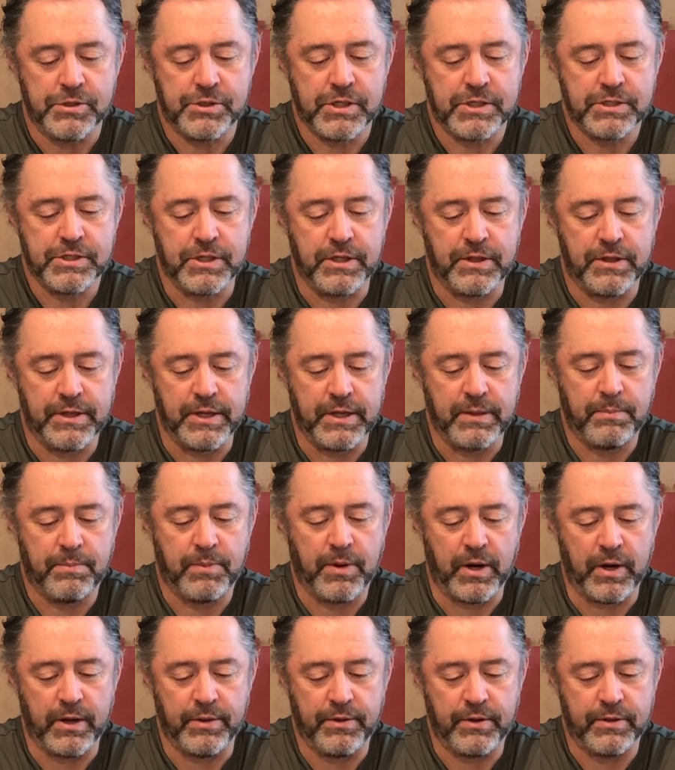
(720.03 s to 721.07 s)
just the thin
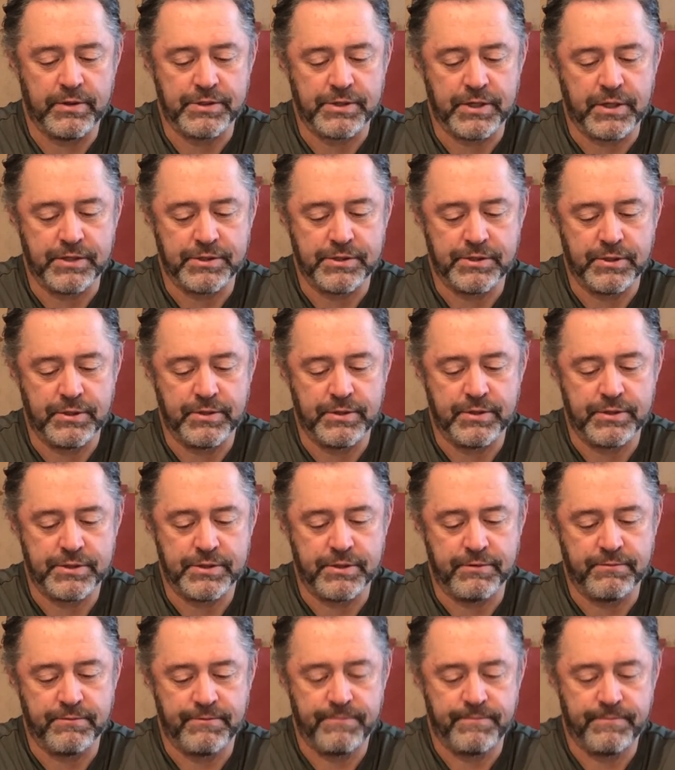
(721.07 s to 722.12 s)
part, there's
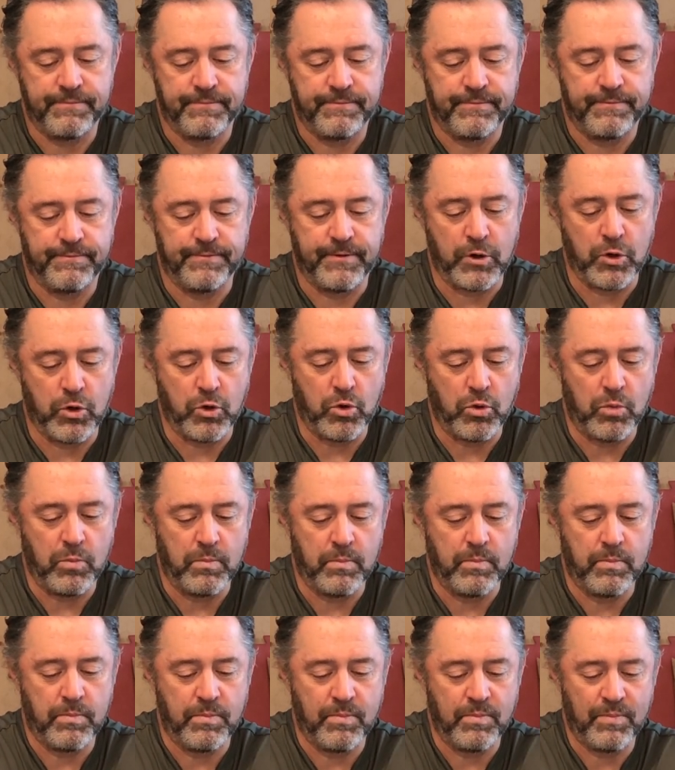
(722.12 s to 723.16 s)
the
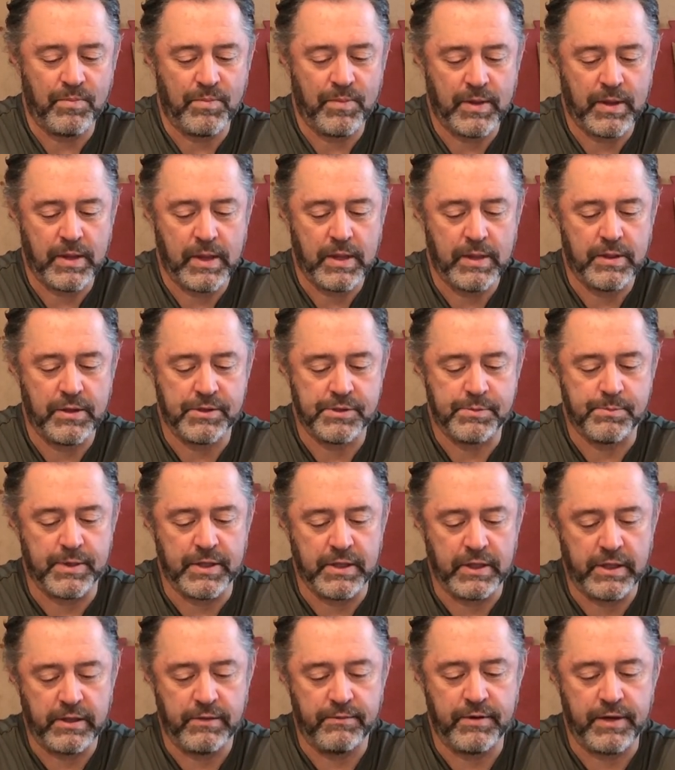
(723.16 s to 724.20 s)
foam that's
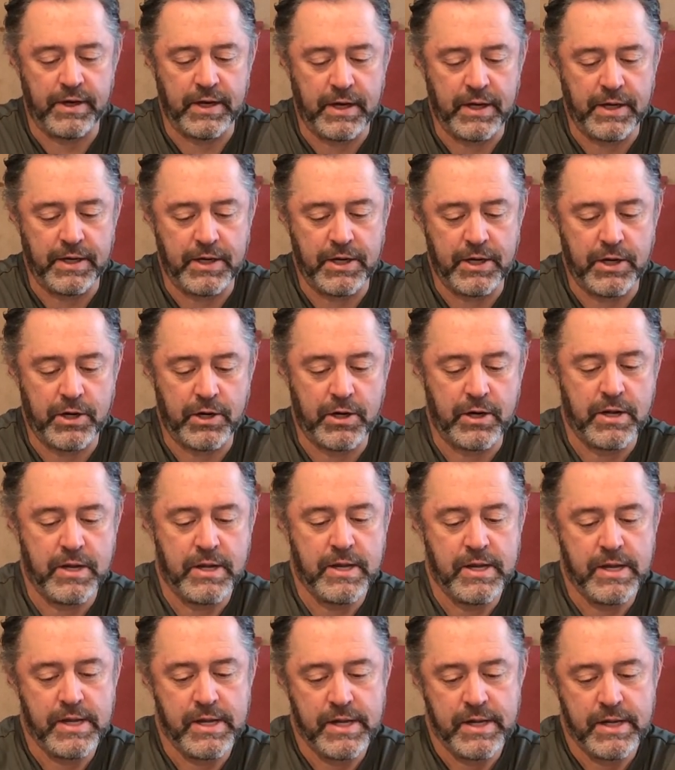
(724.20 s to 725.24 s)
been living on here.
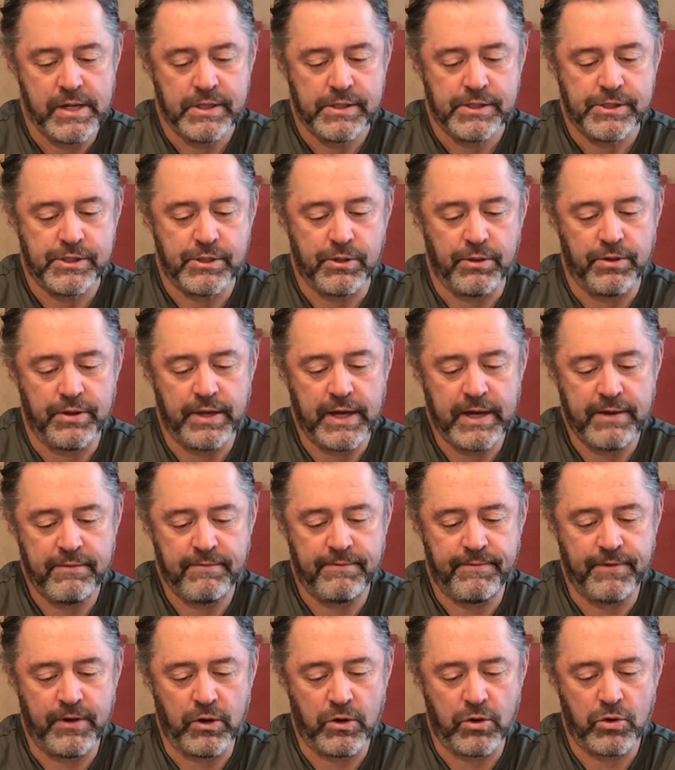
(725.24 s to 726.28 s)
So that
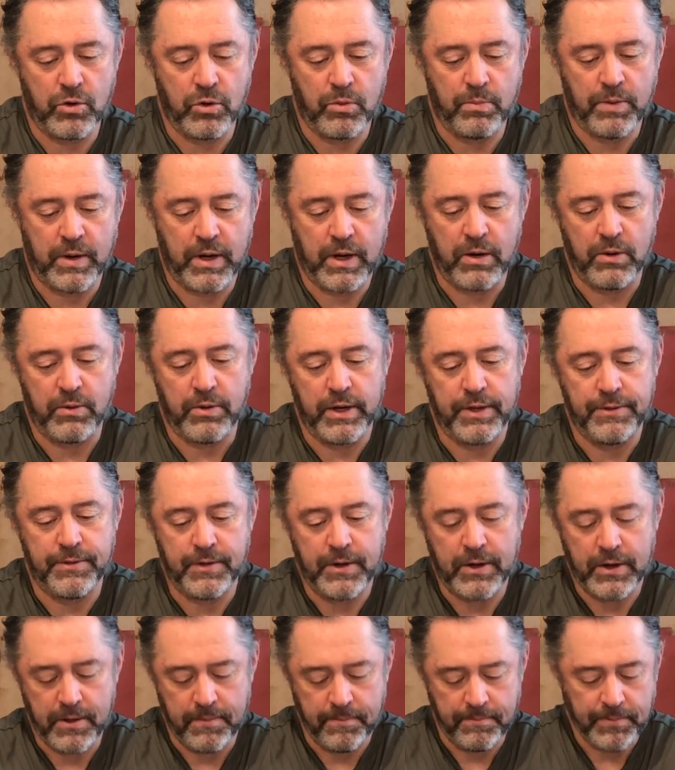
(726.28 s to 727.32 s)
Velcro part right
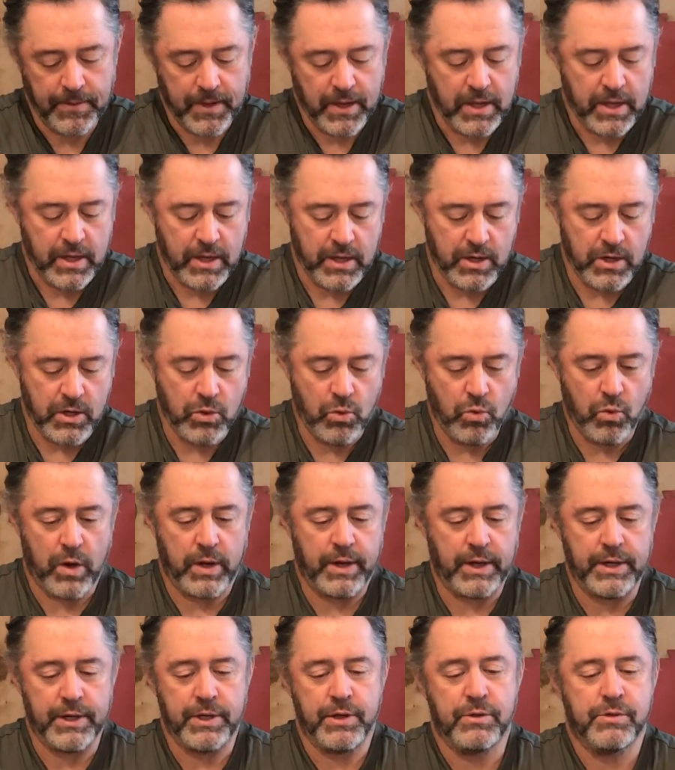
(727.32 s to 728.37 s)
there, you
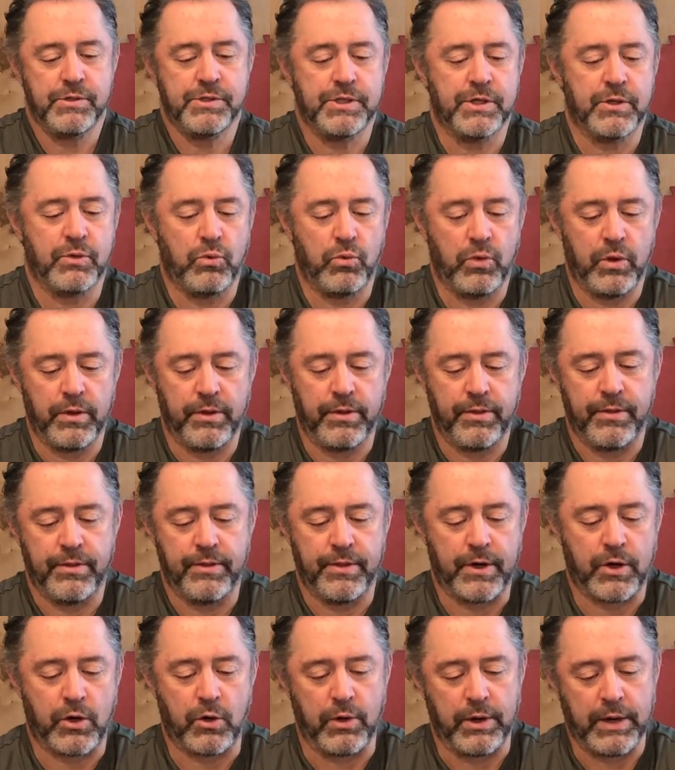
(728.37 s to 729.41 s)
want to use it with
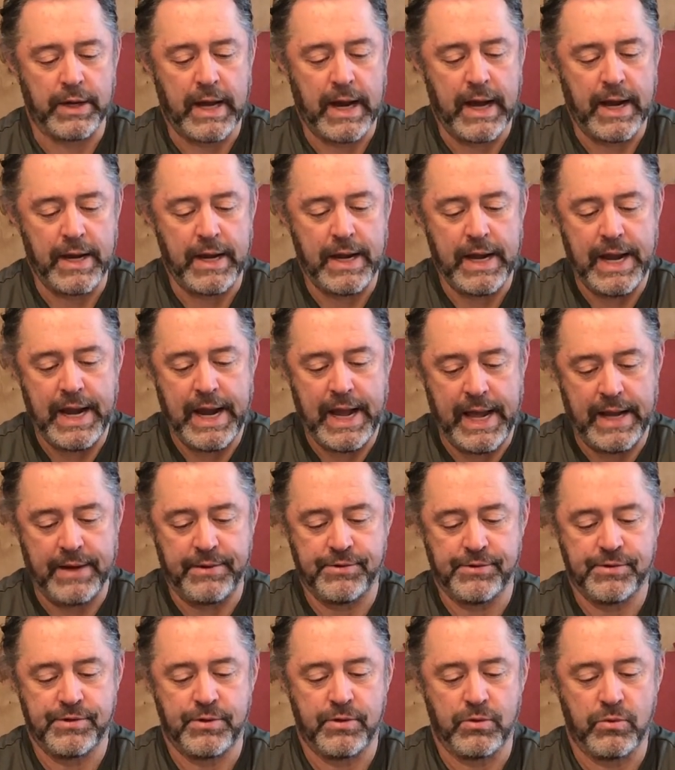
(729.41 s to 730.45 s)
the Granat
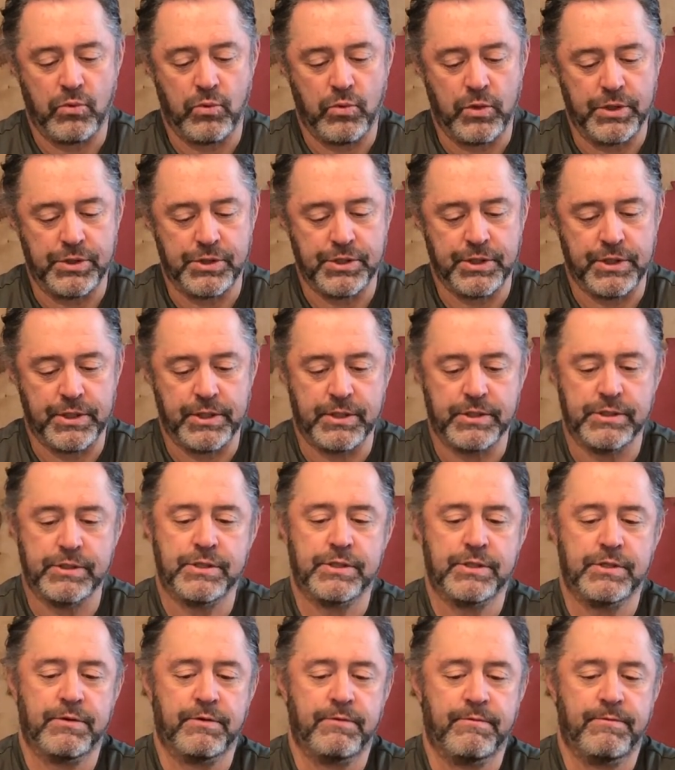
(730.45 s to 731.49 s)
net, which
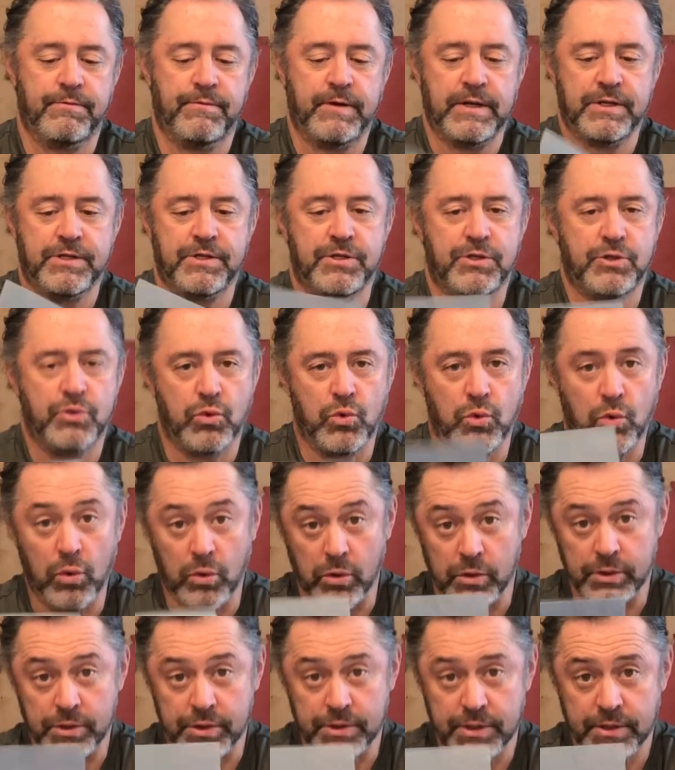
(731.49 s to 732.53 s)
is
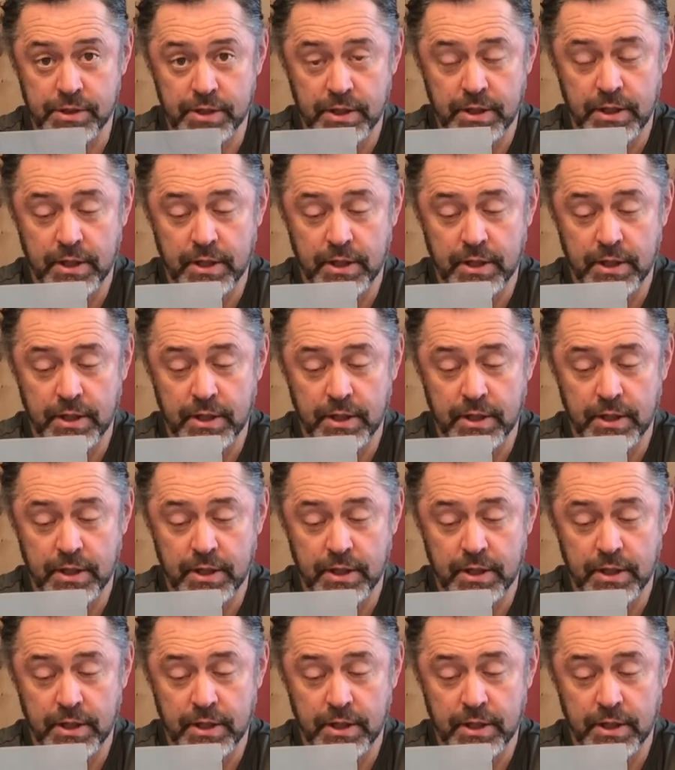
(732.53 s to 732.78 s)
Festool's